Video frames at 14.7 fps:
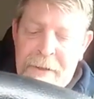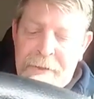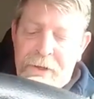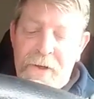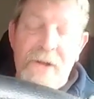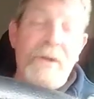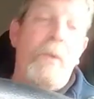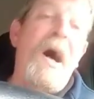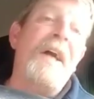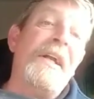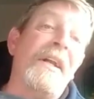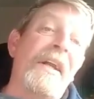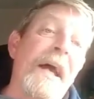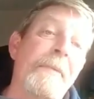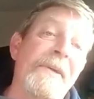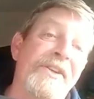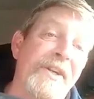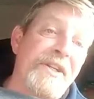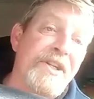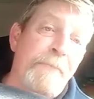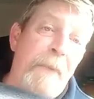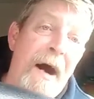Now, the one in
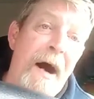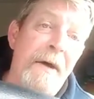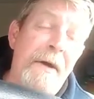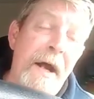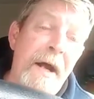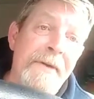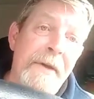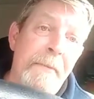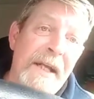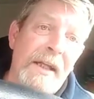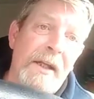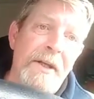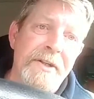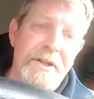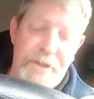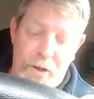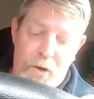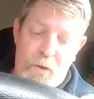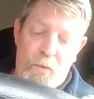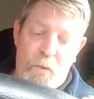Leamington Spa in the Midlands